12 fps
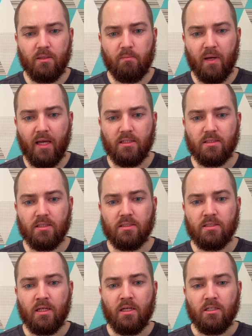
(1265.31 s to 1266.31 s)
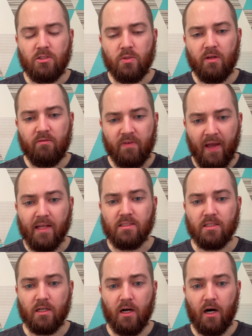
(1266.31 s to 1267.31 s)
basis to
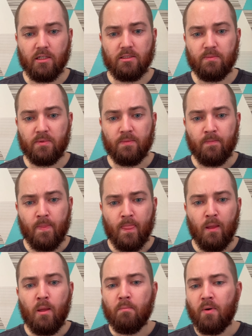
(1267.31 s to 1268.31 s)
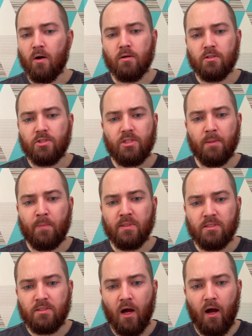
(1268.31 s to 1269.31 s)
advance the gospel. Partnership
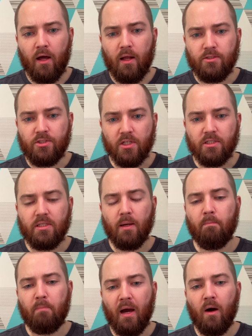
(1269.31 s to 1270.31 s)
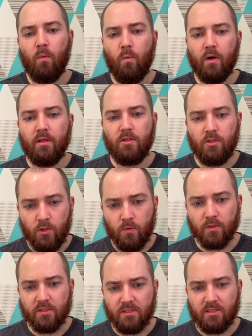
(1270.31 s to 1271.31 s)
is not just about what you
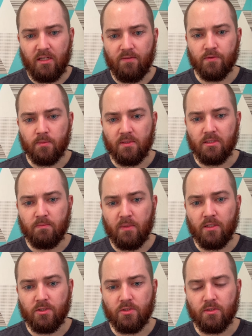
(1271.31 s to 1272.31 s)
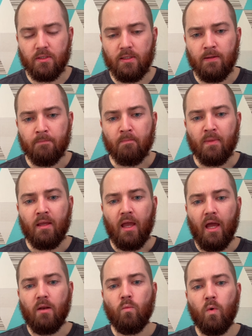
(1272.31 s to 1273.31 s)
receive from this ministry
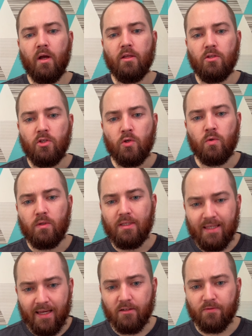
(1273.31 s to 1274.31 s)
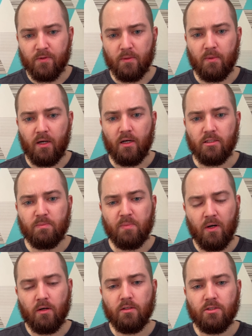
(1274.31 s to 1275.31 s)
and what you get from us.
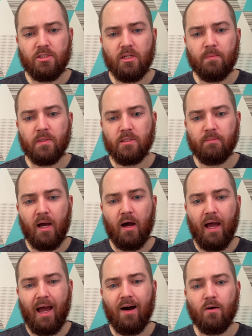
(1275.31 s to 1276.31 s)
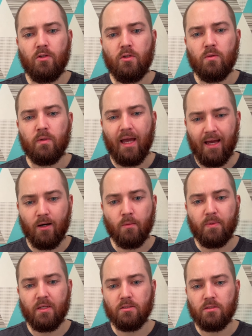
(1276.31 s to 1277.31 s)
Partnership is about how you
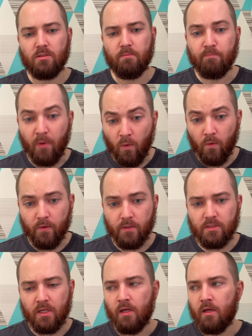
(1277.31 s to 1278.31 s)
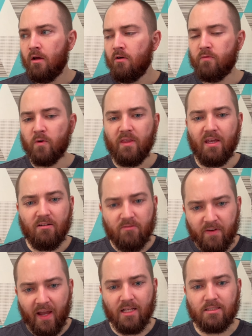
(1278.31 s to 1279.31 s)
help and support for the
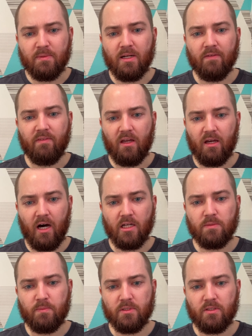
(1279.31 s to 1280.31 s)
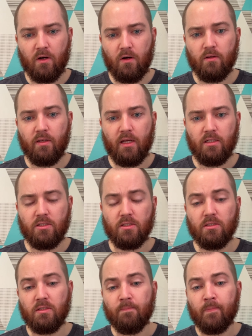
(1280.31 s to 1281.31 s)
advancement of the gospel to all
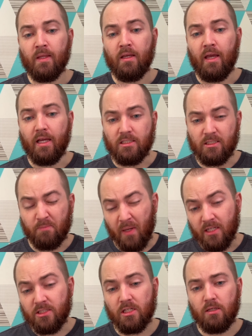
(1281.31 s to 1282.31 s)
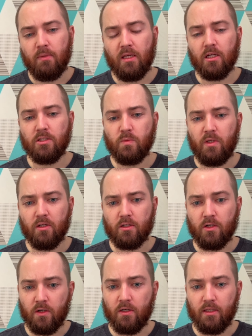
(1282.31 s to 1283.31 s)
nations, especially because we are
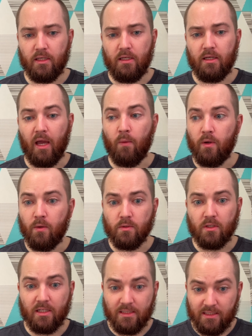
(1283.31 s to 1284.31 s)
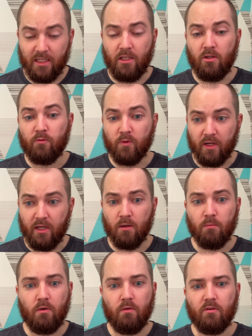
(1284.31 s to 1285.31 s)
currently and we will continue for
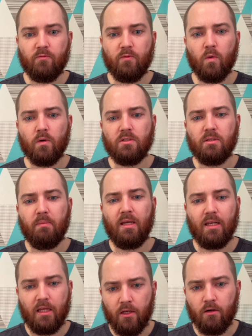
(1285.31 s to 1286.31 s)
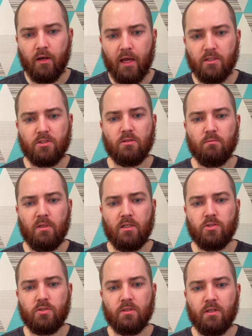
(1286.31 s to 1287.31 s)
here moving forward to be an international
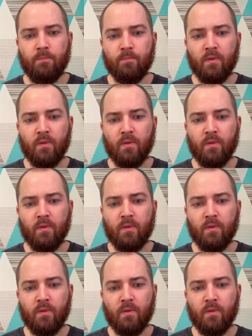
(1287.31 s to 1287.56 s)
ministry.